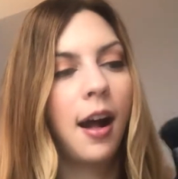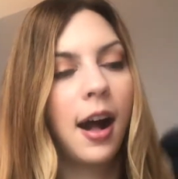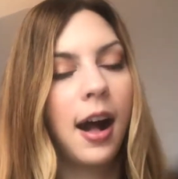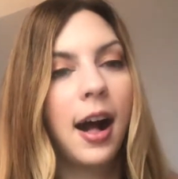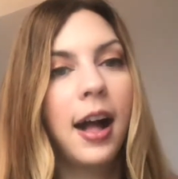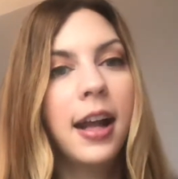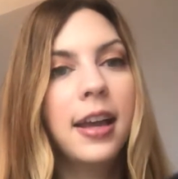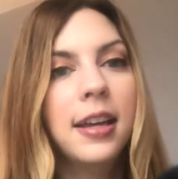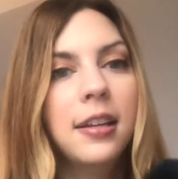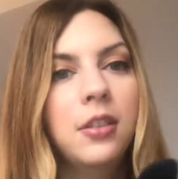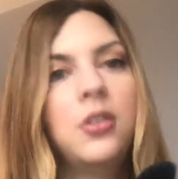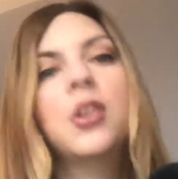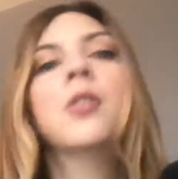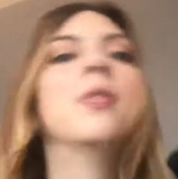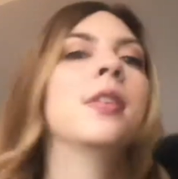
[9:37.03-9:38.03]
I
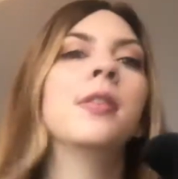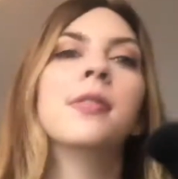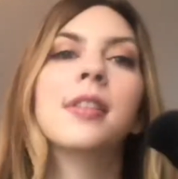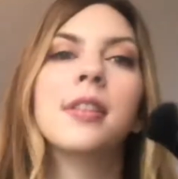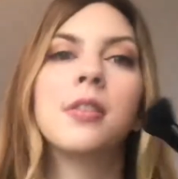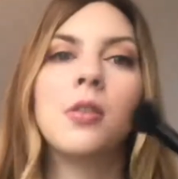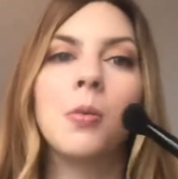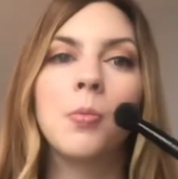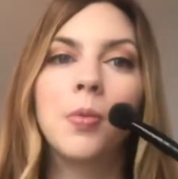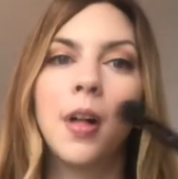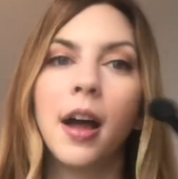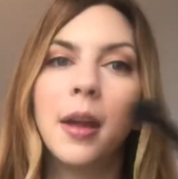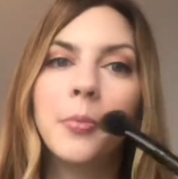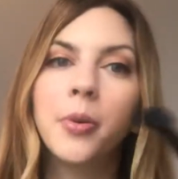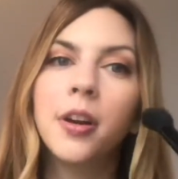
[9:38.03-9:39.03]
don't use this to
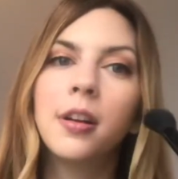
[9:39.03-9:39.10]
apply